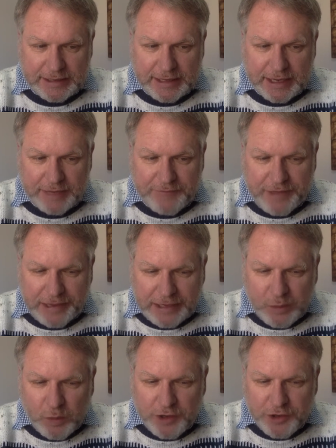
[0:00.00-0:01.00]
If
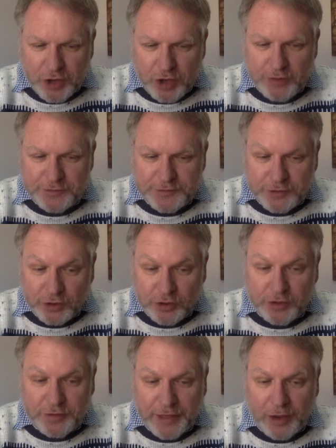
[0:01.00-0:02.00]
anyone knows the good
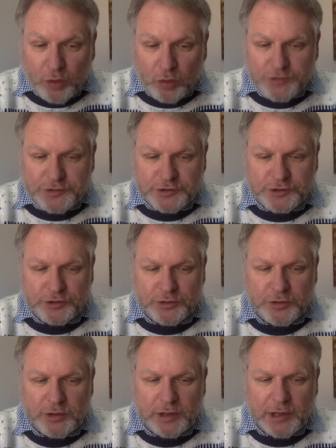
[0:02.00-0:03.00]
they ought to do
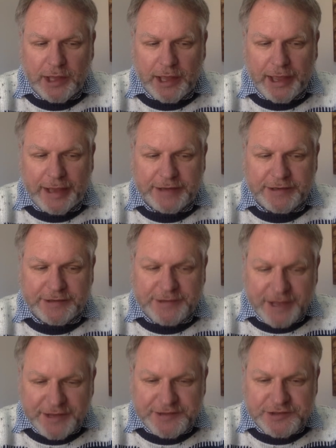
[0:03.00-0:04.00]
and
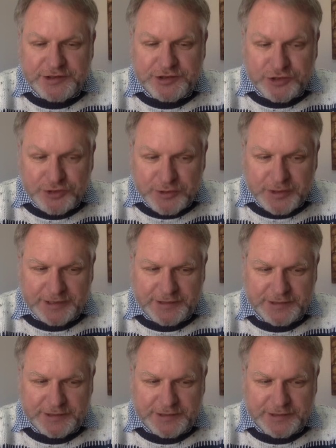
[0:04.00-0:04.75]
doesn't do it,